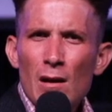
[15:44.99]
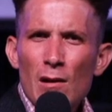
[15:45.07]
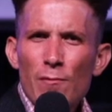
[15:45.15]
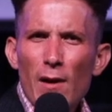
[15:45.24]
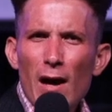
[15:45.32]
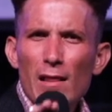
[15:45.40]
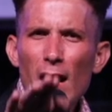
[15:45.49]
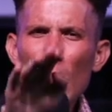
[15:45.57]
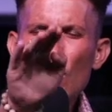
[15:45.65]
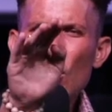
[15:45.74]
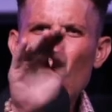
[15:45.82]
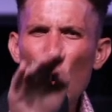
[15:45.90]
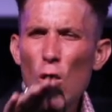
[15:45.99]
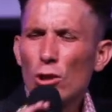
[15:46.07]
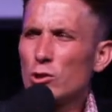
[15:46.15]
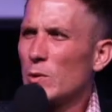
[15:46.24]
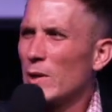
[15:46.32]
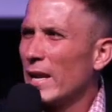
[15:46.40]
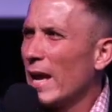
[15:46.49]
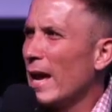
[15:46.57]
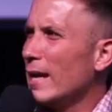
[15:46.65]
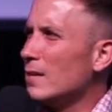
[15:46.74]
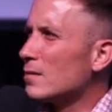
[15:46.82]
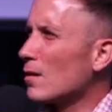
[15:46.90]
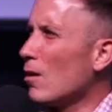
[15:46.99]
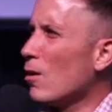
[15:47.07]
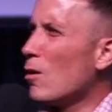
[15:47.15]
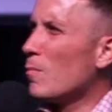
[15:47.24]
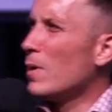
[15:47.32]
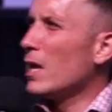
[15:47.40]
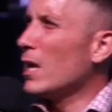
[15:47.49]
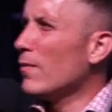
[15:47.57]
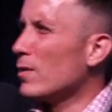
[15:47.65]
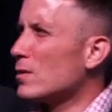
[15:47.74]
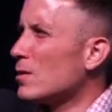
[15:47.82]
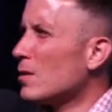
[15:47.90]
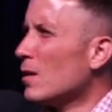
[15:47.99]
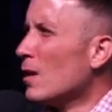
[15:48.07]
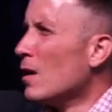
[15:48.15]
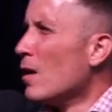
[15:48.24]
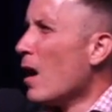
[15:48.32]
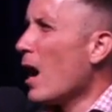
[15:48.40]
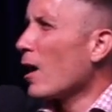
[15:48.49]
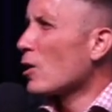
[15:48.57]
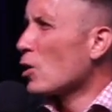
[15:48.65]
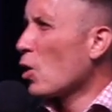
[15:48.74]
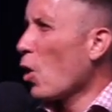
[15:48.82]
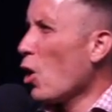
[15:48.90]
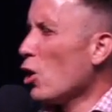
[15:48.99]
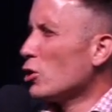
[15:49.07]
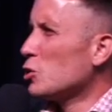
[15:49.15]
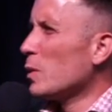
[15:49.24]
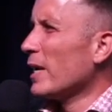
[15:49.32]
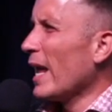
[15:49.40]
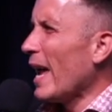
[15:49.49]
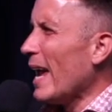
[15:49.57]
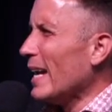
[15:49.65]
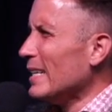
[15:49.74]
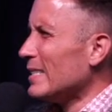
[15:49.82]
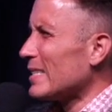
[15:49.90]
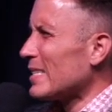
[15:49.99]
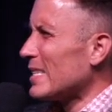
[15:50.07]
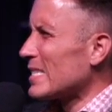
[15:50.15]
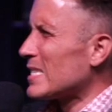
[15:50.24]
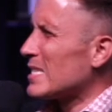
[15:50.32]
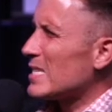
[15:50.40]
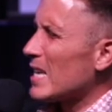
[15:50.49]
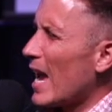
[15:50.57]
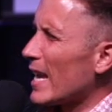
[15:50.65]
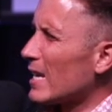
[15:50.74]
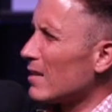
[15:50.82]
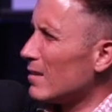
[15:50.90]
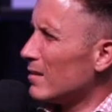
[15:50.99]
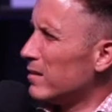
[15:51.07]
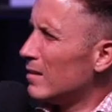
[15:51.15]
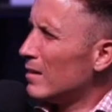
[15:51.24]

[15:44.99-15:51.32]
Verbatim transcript: Father, I call to an end. Oh, believe it. I call to an end the cycle.